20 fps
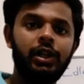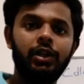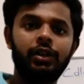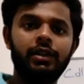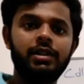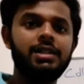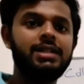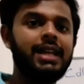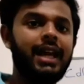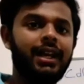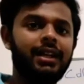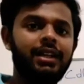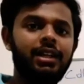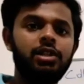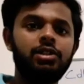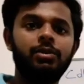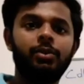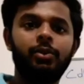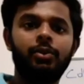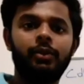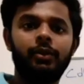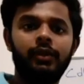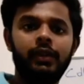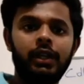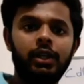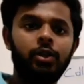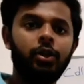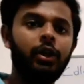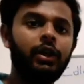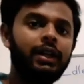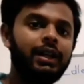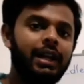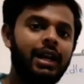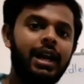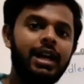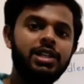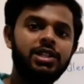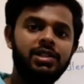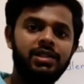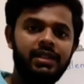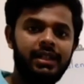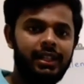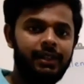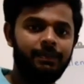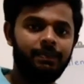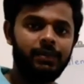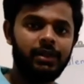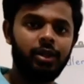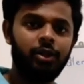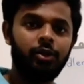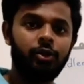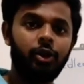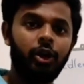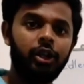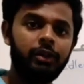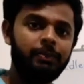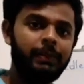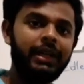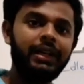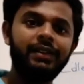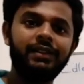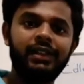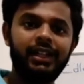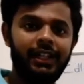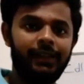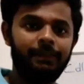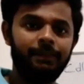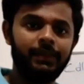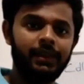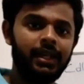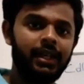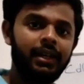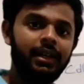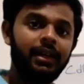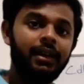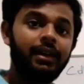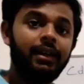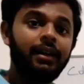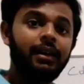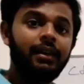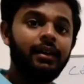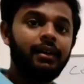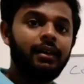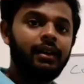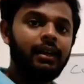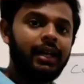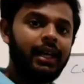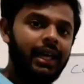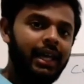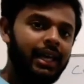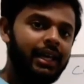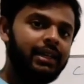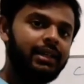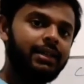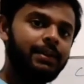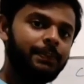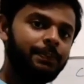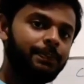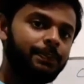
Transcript: or a jack tree, it's quite large tree or quite big tree. Here